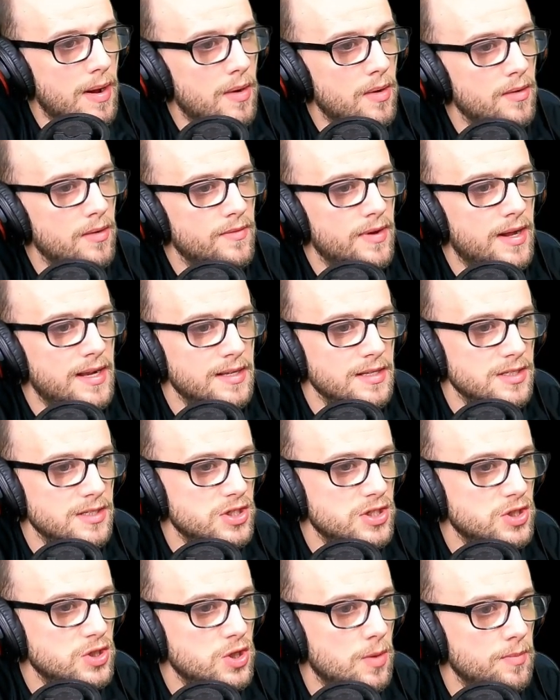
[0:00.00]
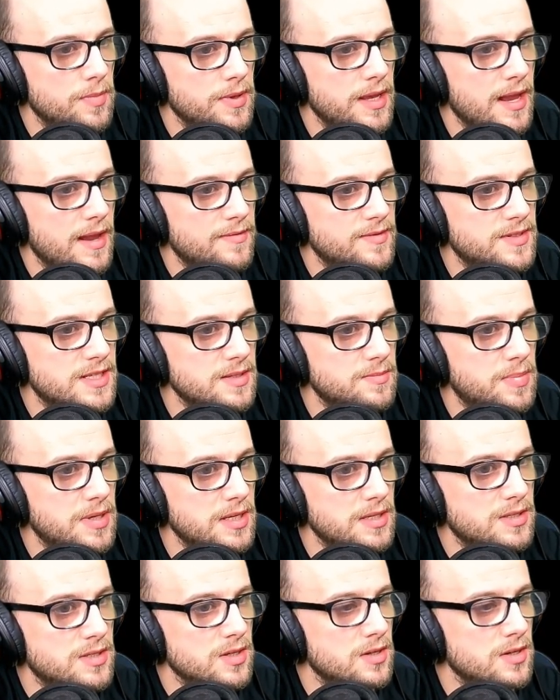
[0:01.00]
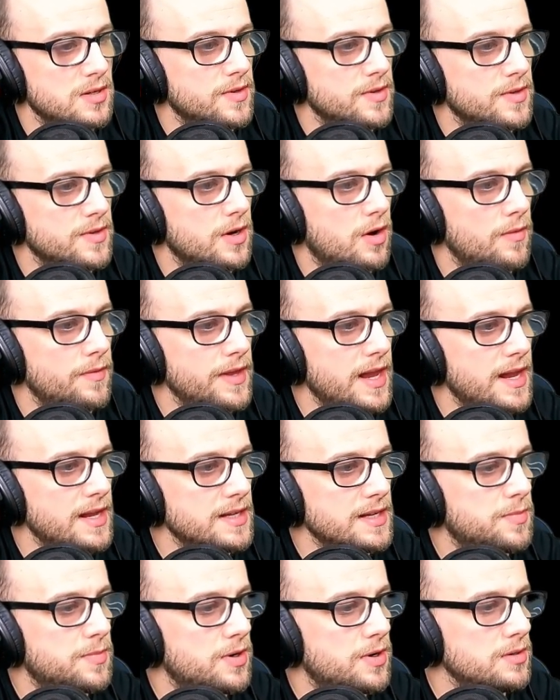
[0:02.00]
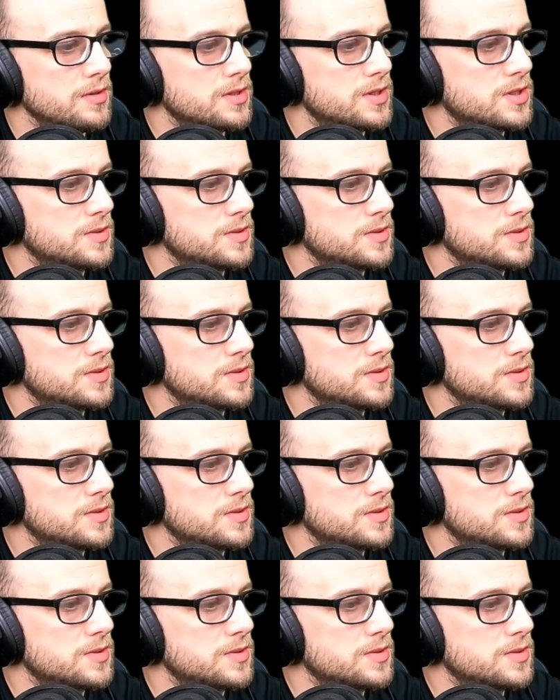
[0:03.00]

that, stop the FTP server on the Xbox,